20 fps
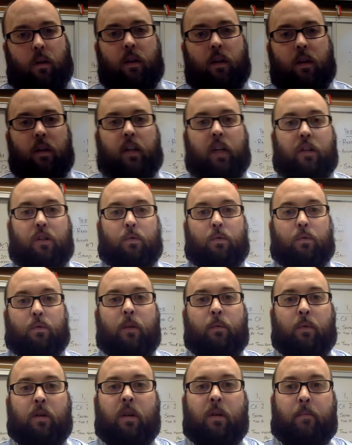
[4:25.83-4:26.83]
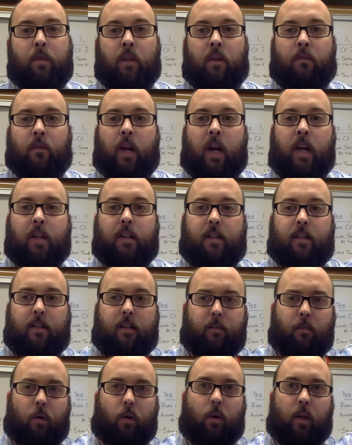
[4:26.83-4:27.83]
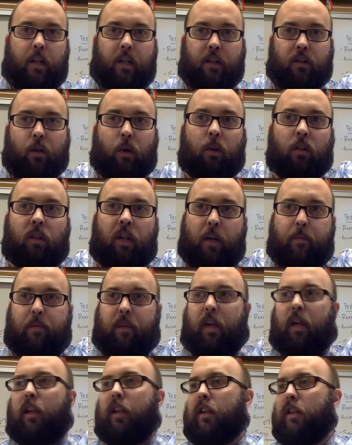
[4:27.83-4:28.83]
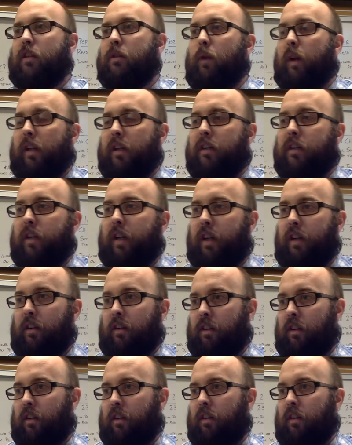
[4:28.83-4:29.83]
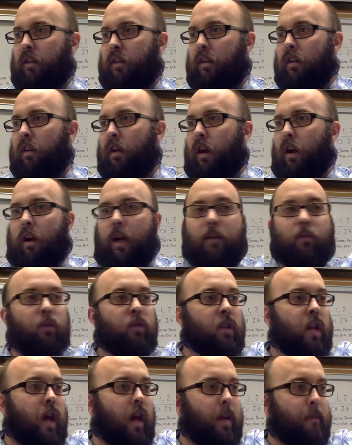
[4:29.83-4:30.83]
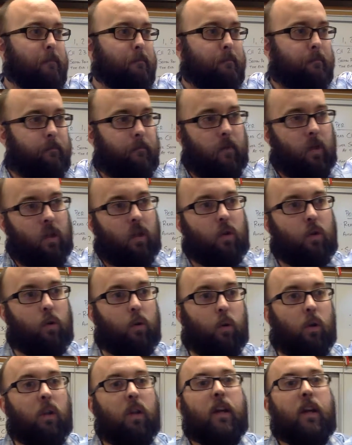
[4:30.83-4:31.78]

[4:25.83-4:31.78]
Get your reworded Bill of Rights. I need you to hold it up in the air like this so I can see it. All right, everyone's got it? Cool.